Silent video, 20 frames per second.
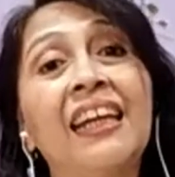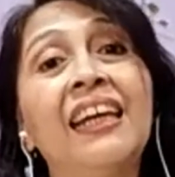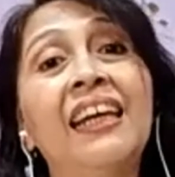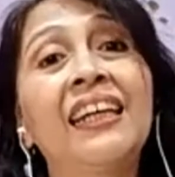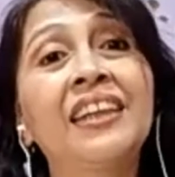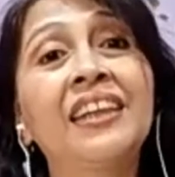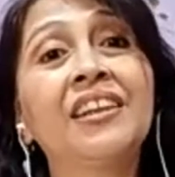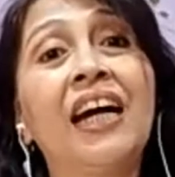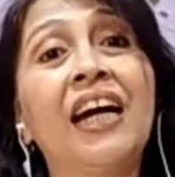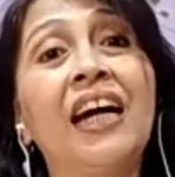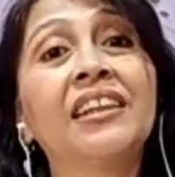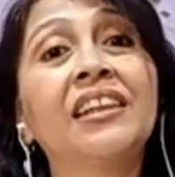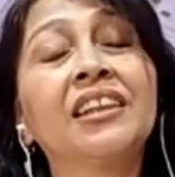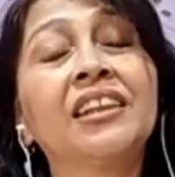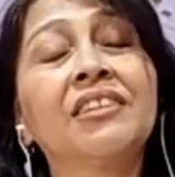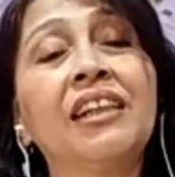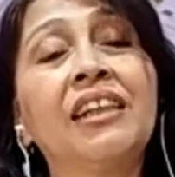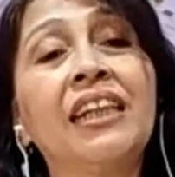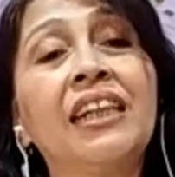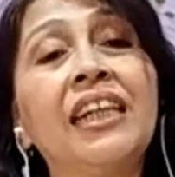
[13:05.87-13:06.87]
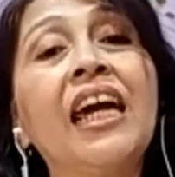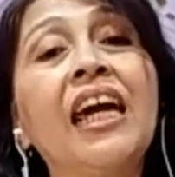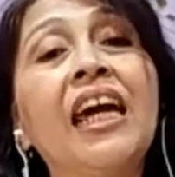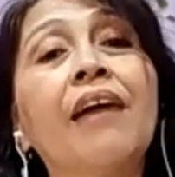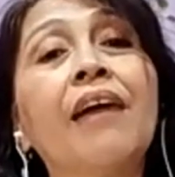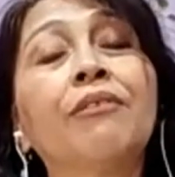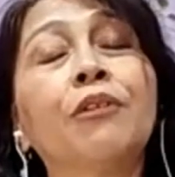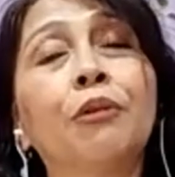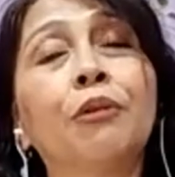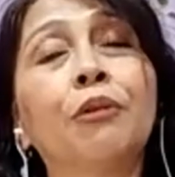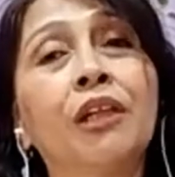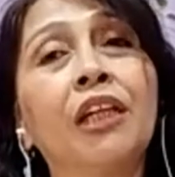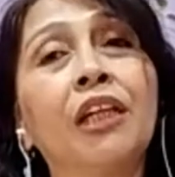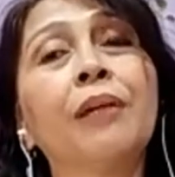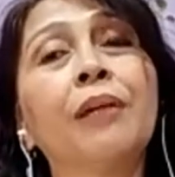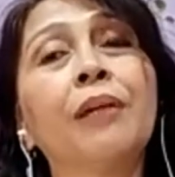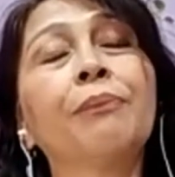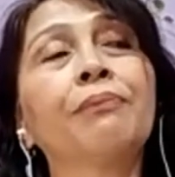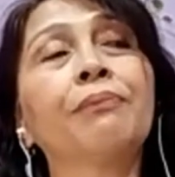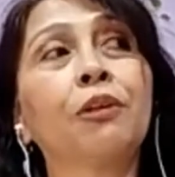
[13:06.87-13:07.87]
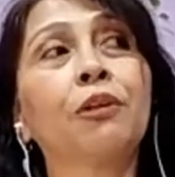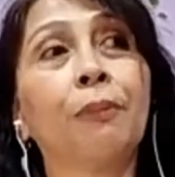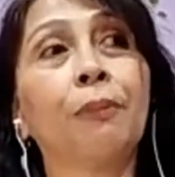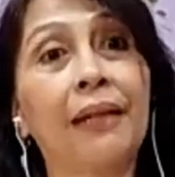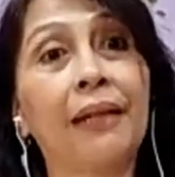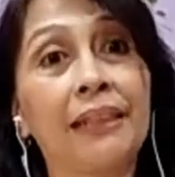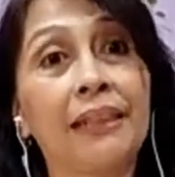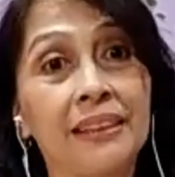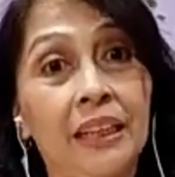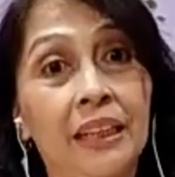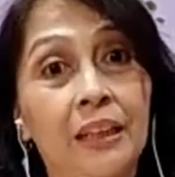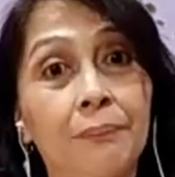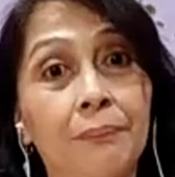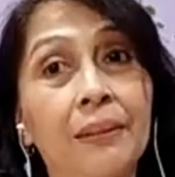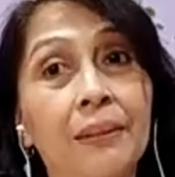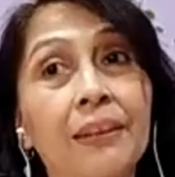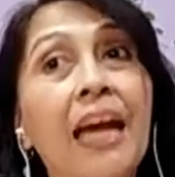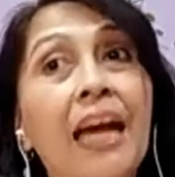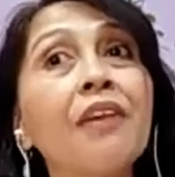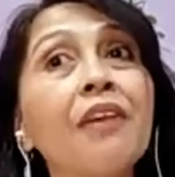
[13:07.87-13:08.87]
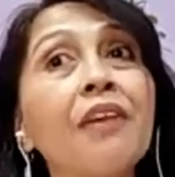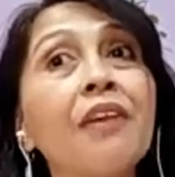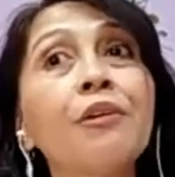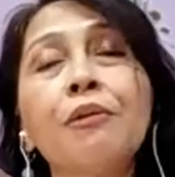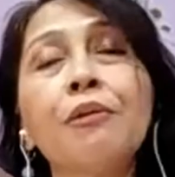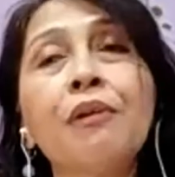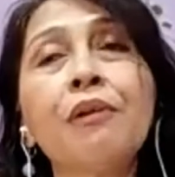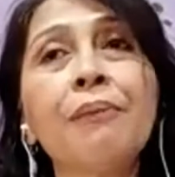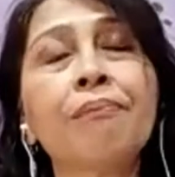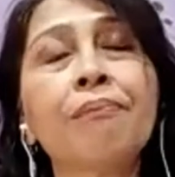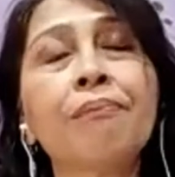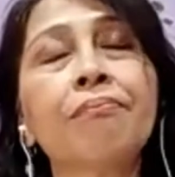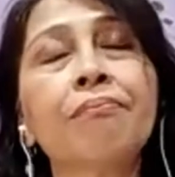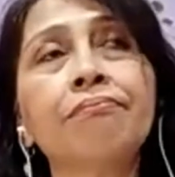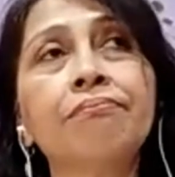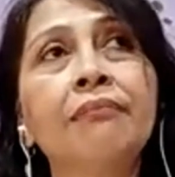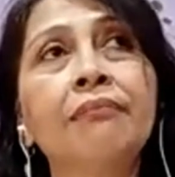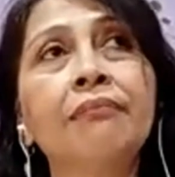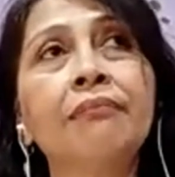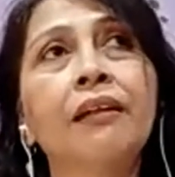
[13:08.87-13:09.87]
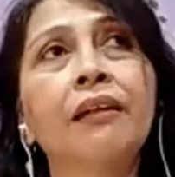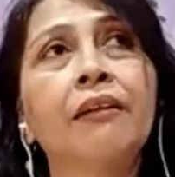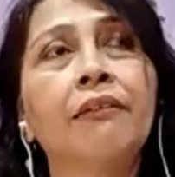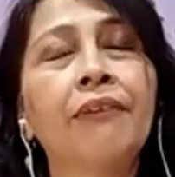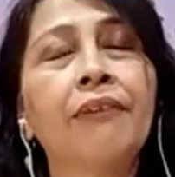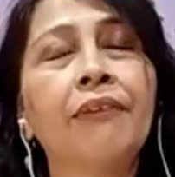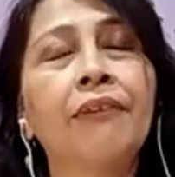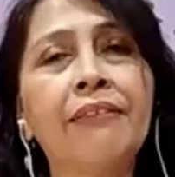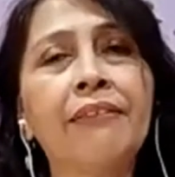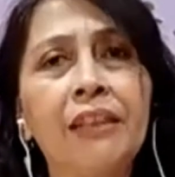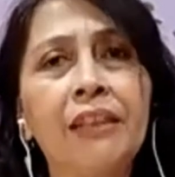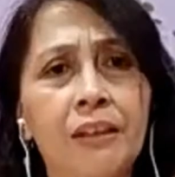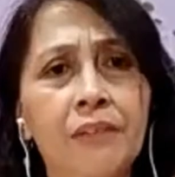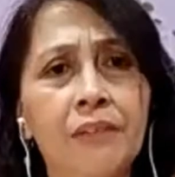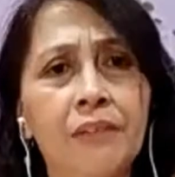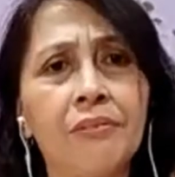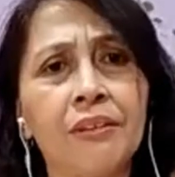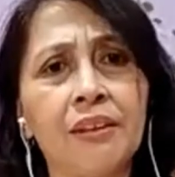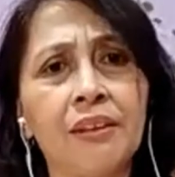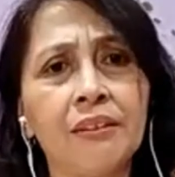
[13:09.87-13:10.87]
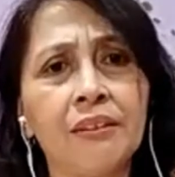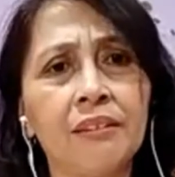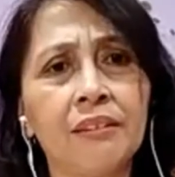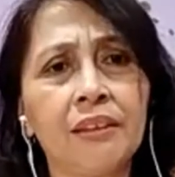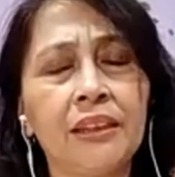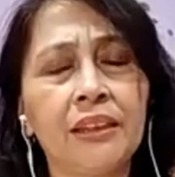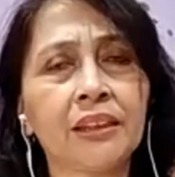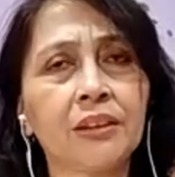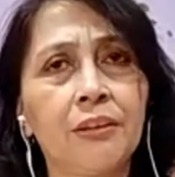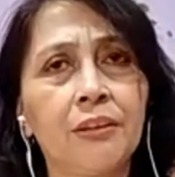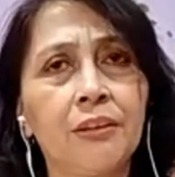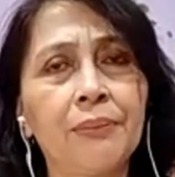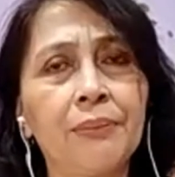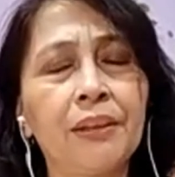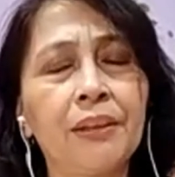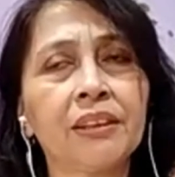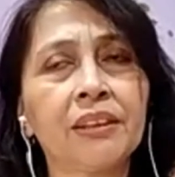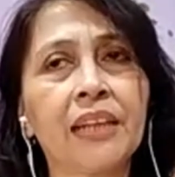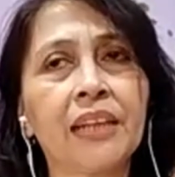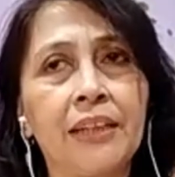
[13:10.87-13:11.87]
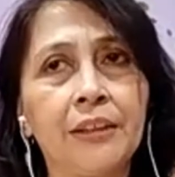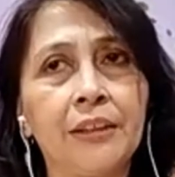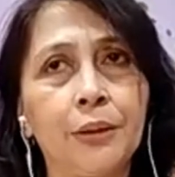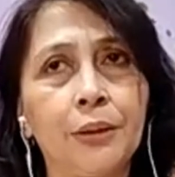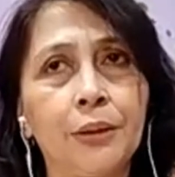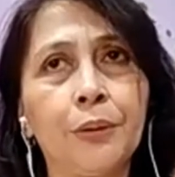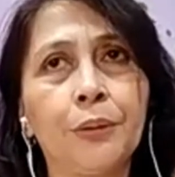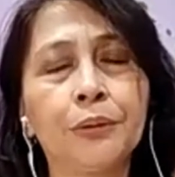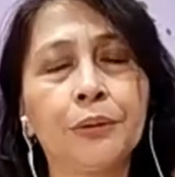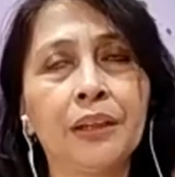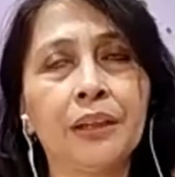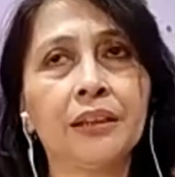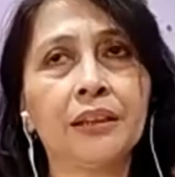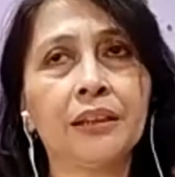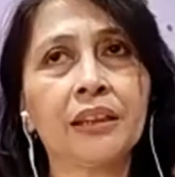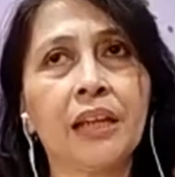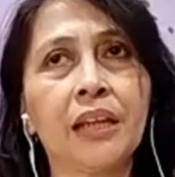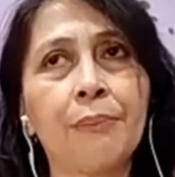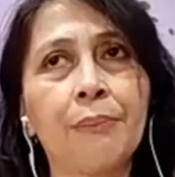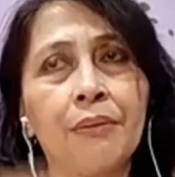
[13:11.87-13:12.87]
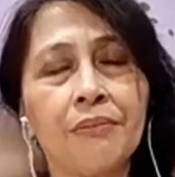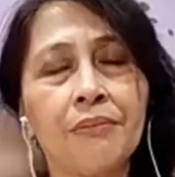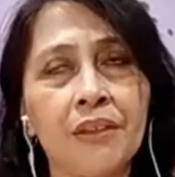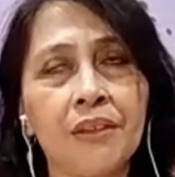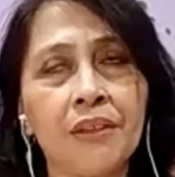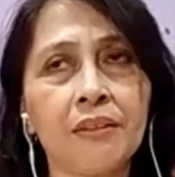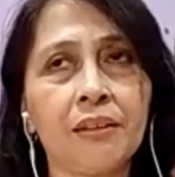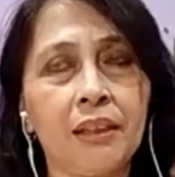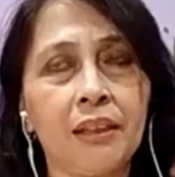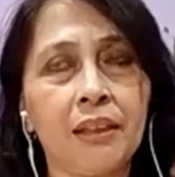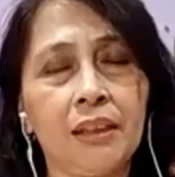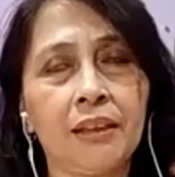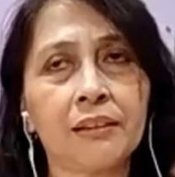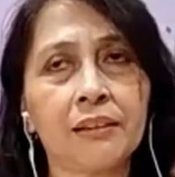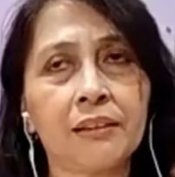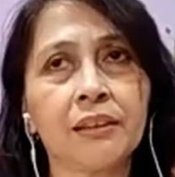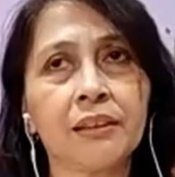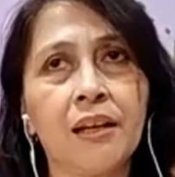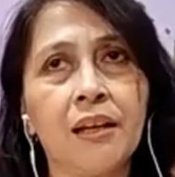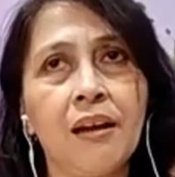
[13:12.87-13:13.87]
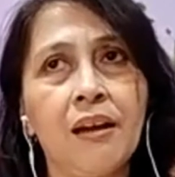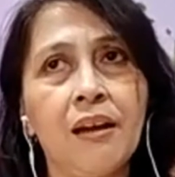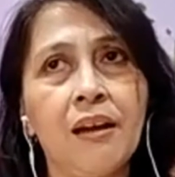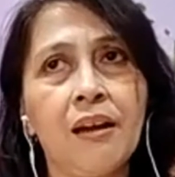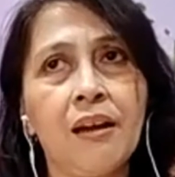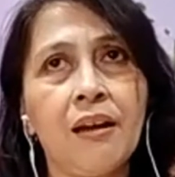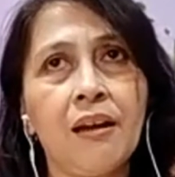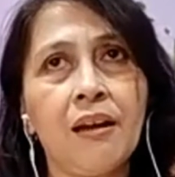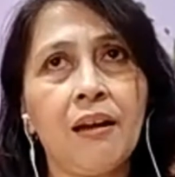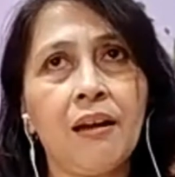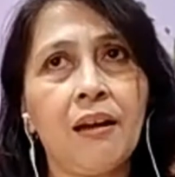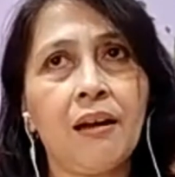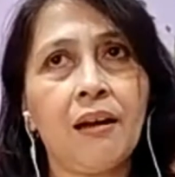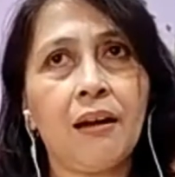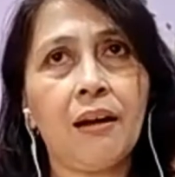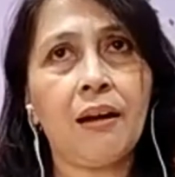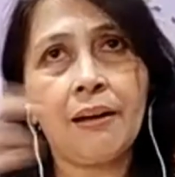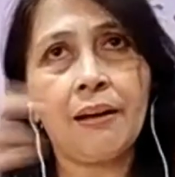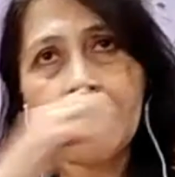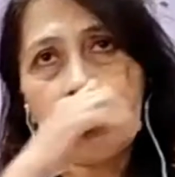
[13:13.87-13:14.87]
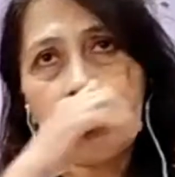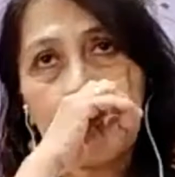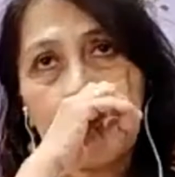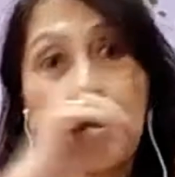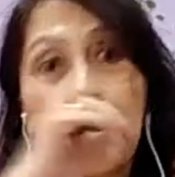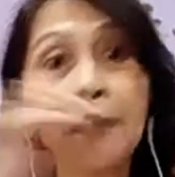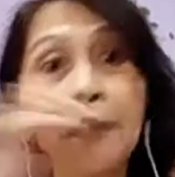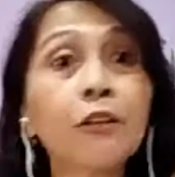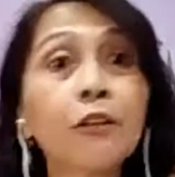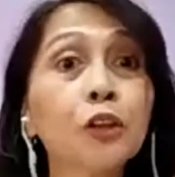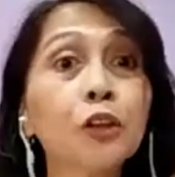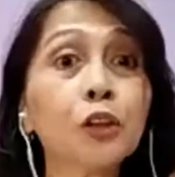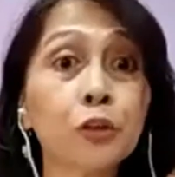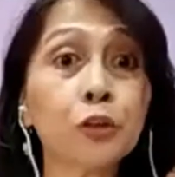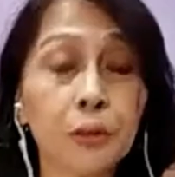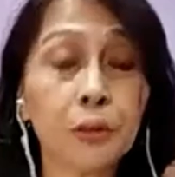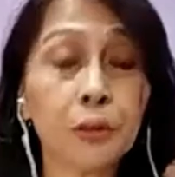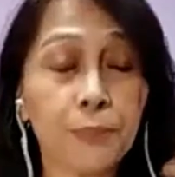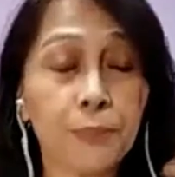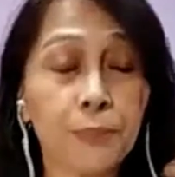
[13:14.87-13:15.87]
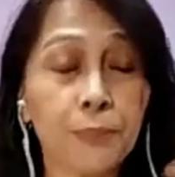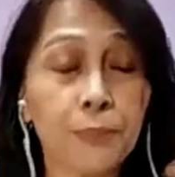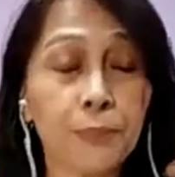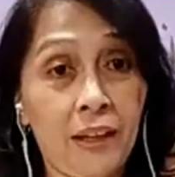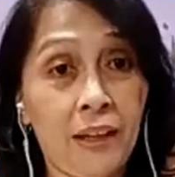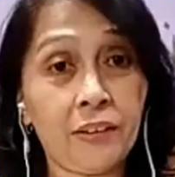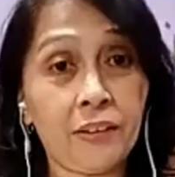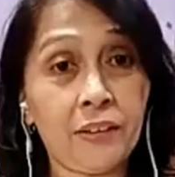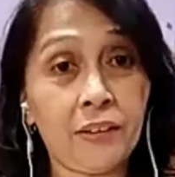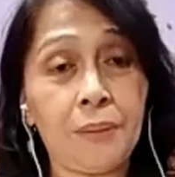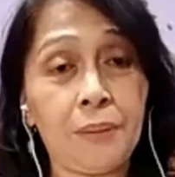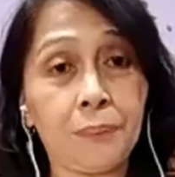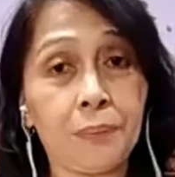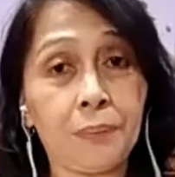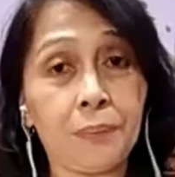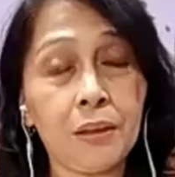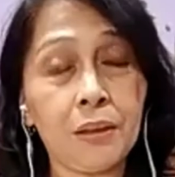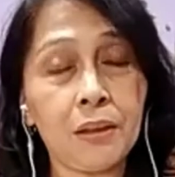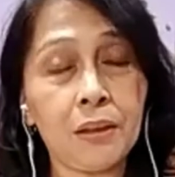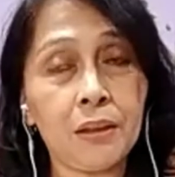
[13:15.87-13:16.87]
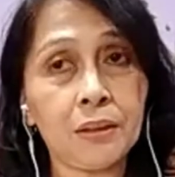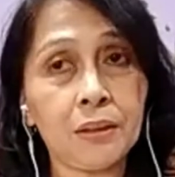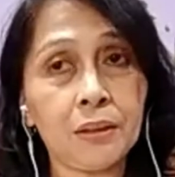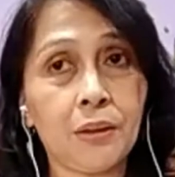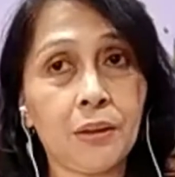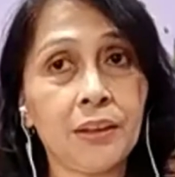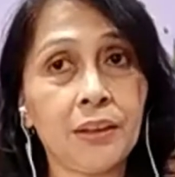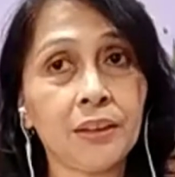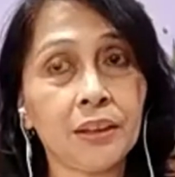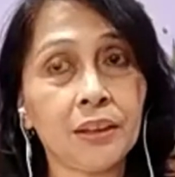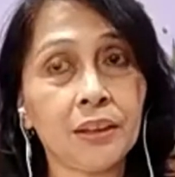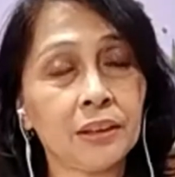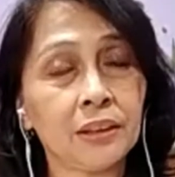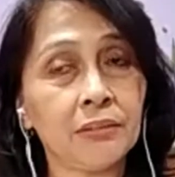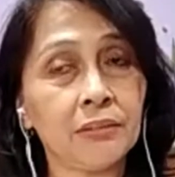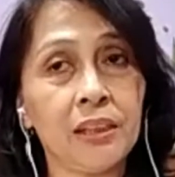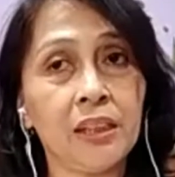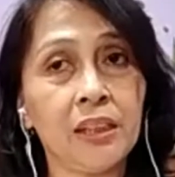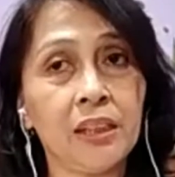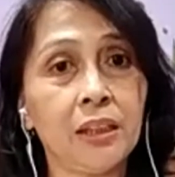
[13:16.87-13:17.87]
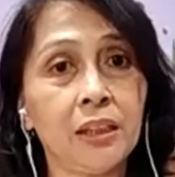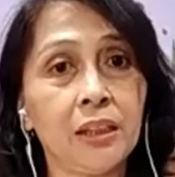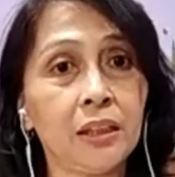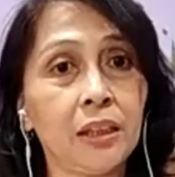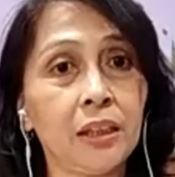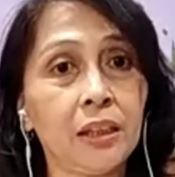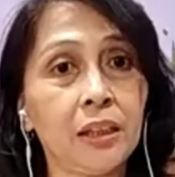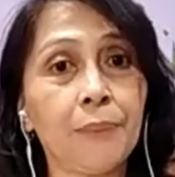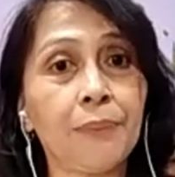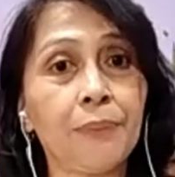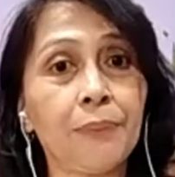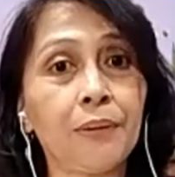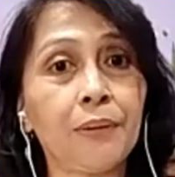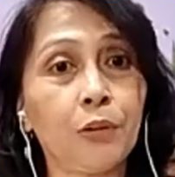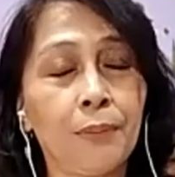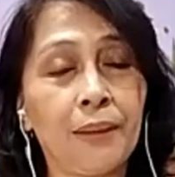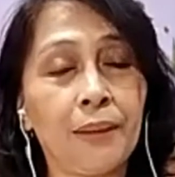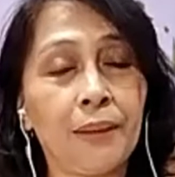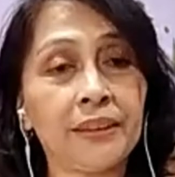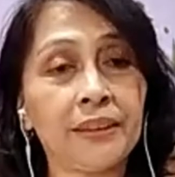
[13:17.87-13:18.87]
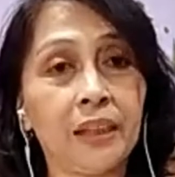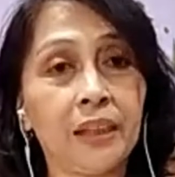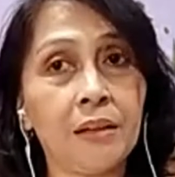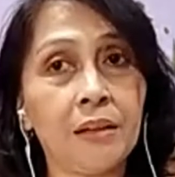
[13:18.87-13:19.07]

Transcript: So I just really have to keep to myself. But I grew up very differently. So because I know that some of the things are not understood by other people, so I just really keep it to myself.